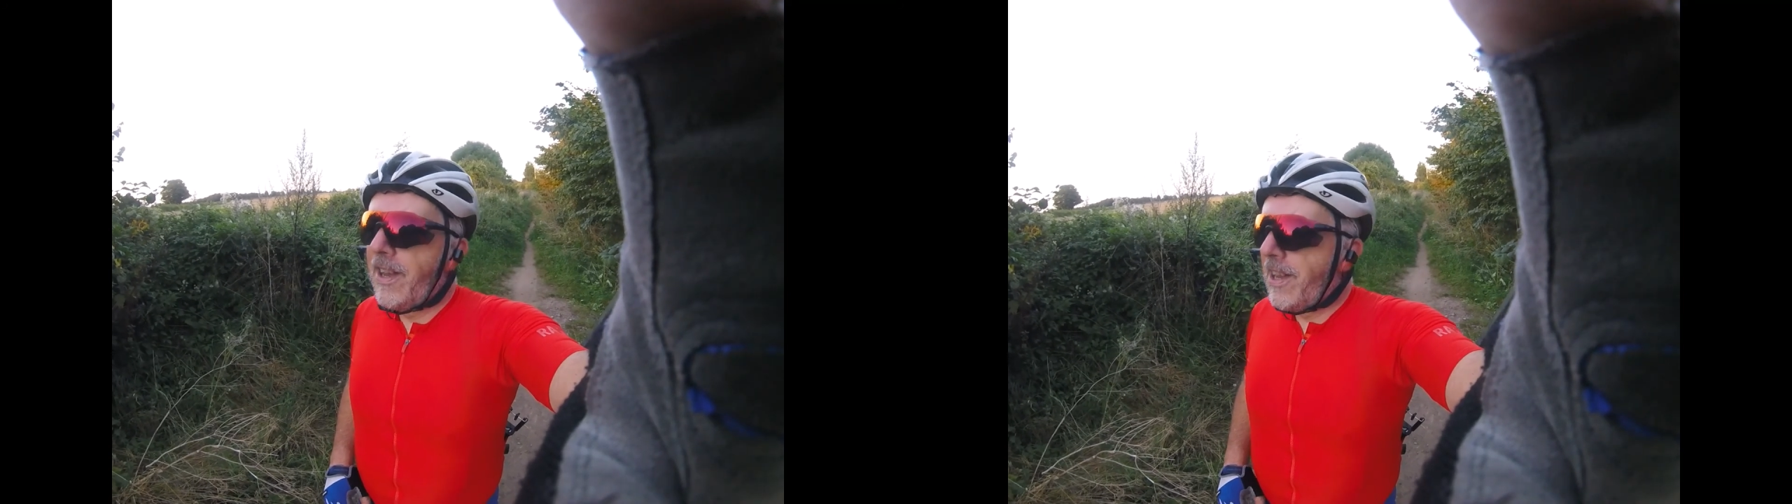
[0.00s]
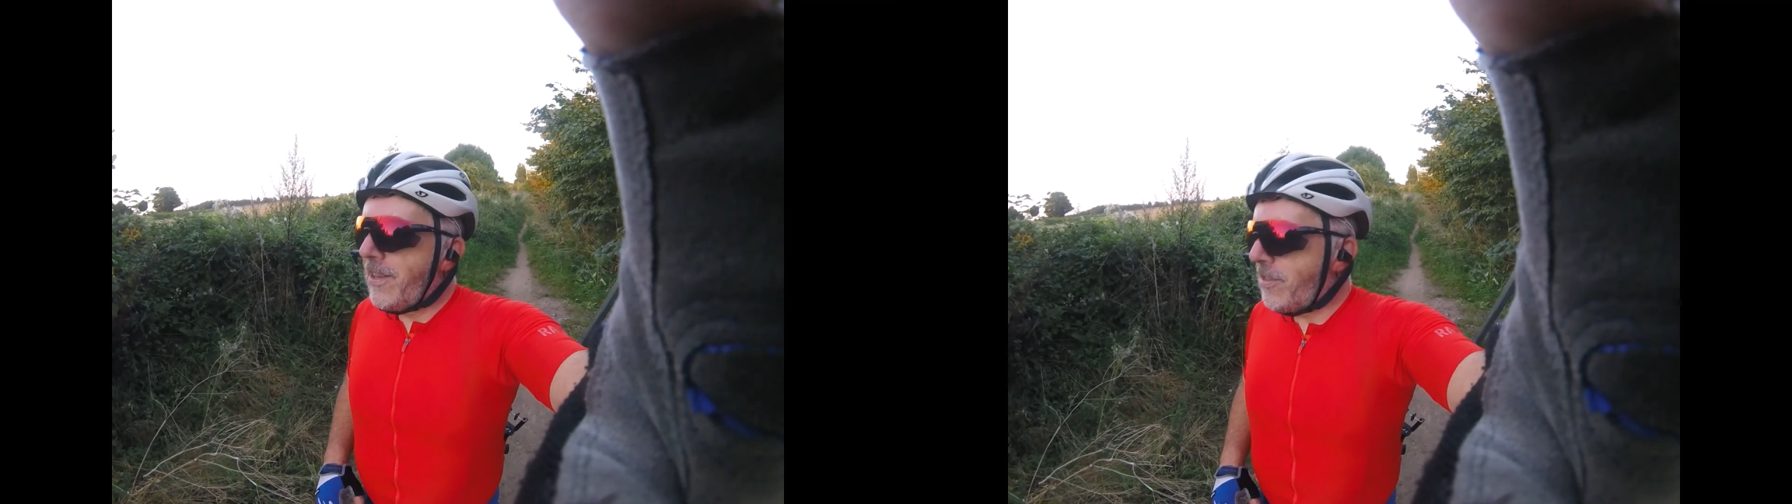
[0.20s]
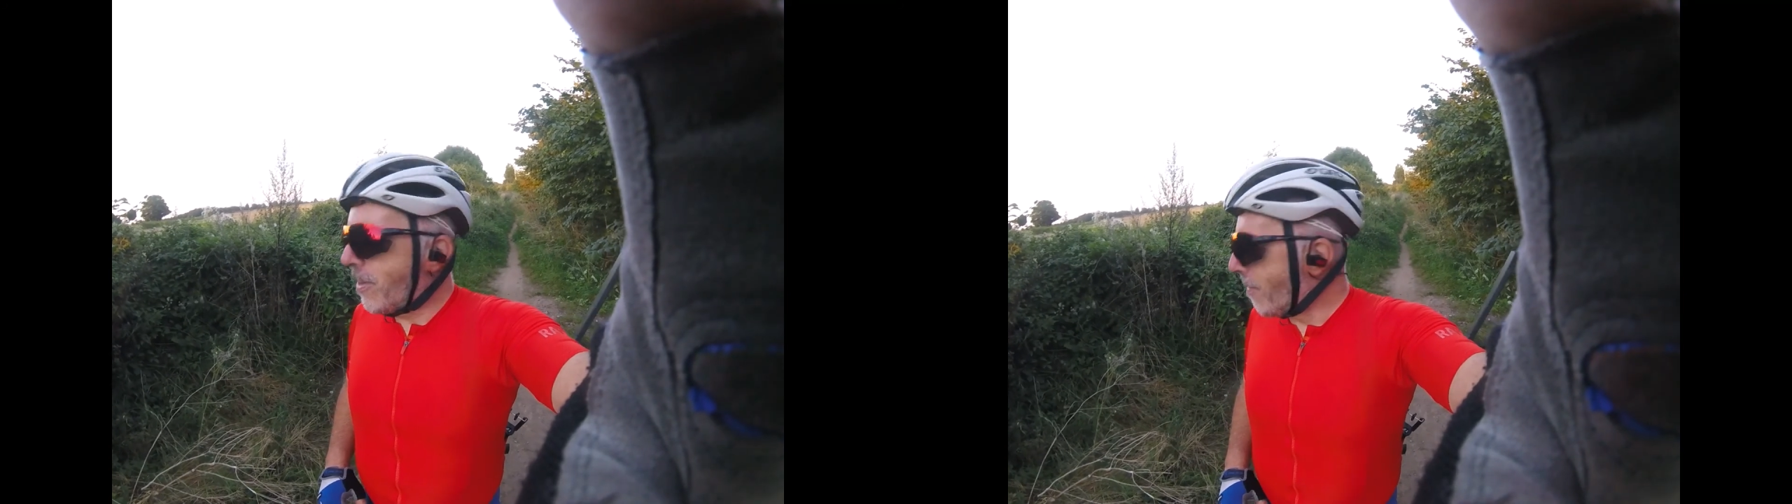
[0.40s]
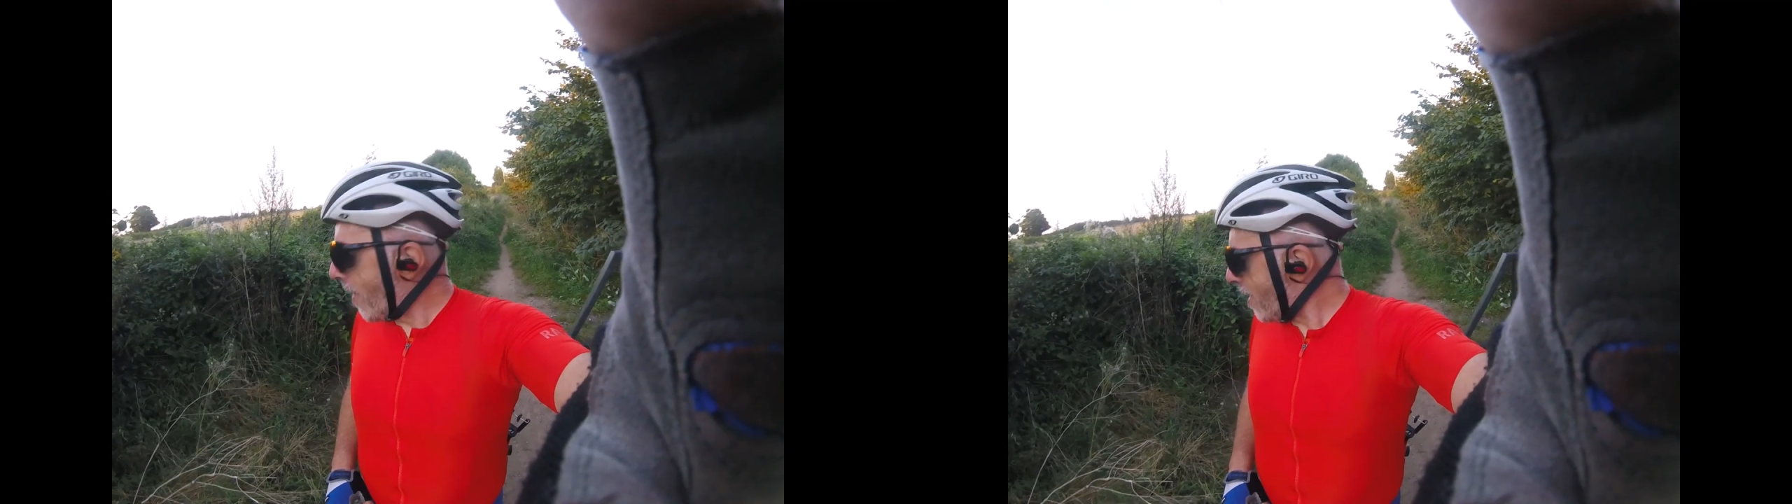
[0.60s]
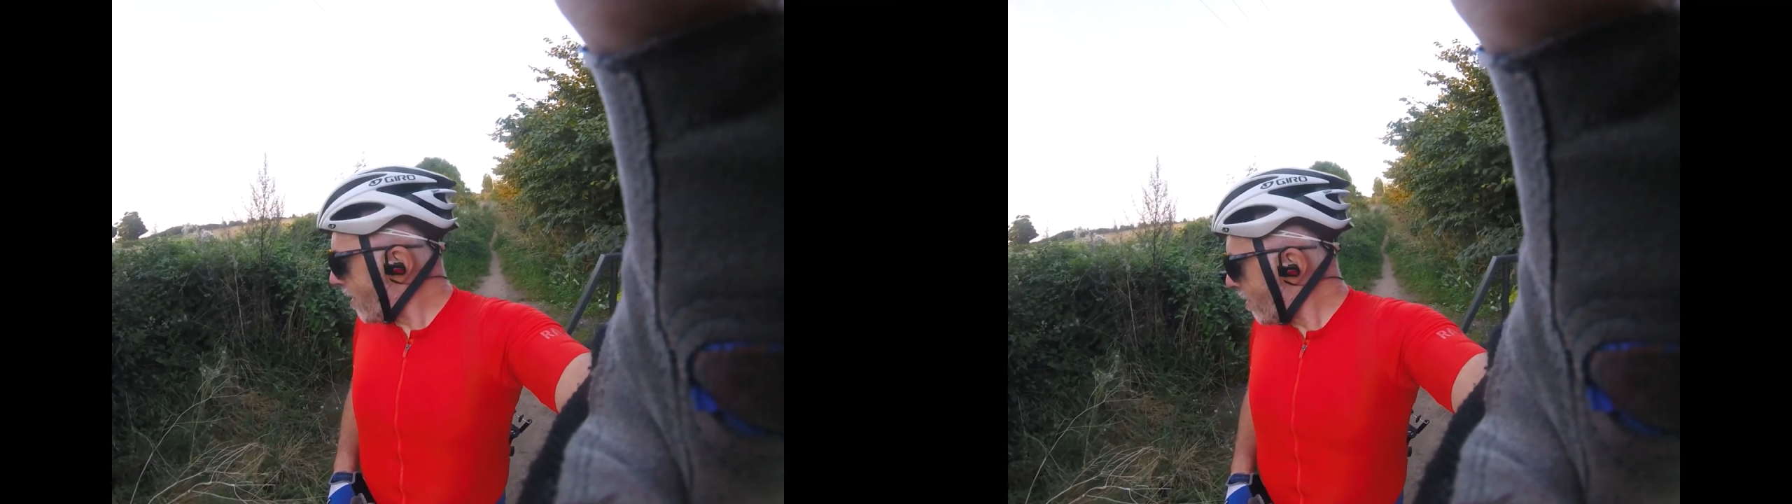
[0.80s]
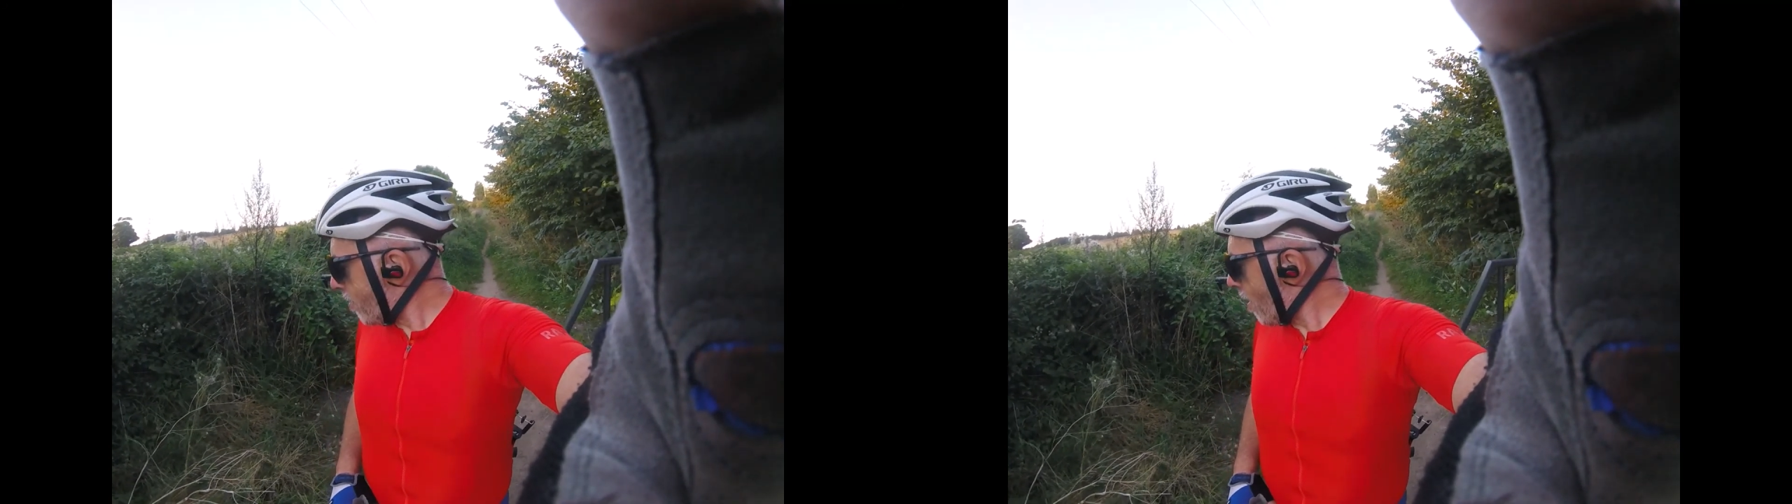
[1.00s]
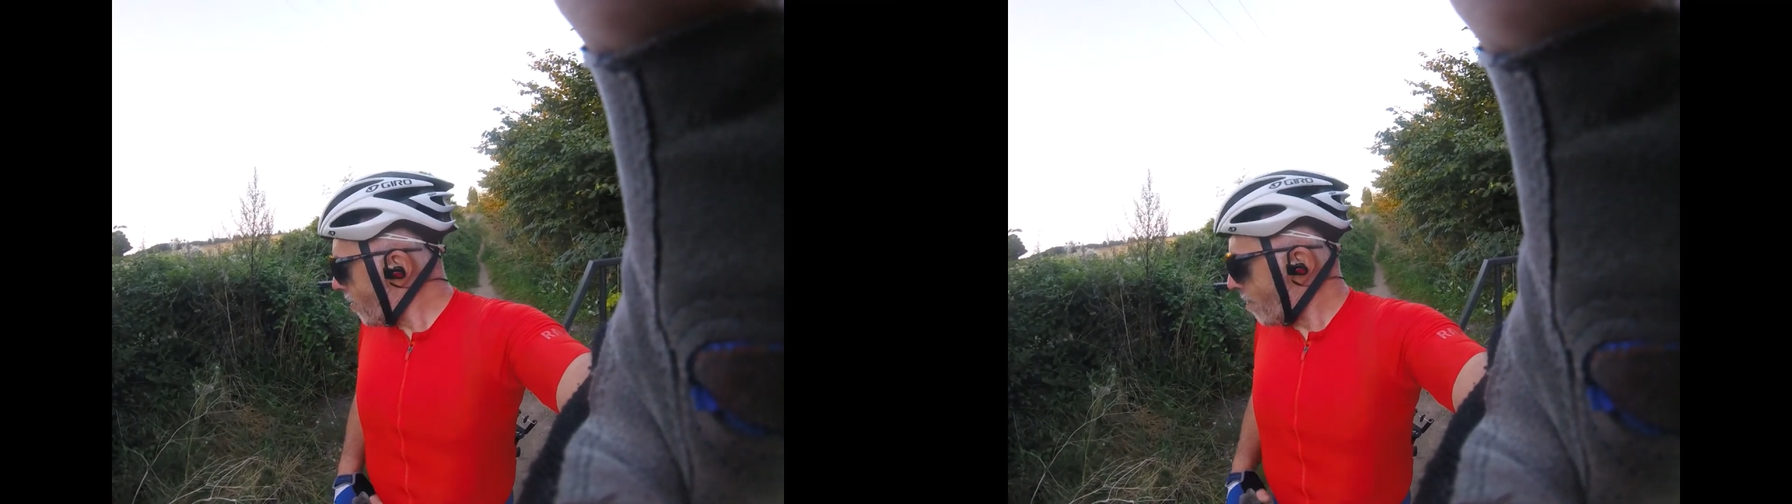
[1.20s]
you turn around and there's a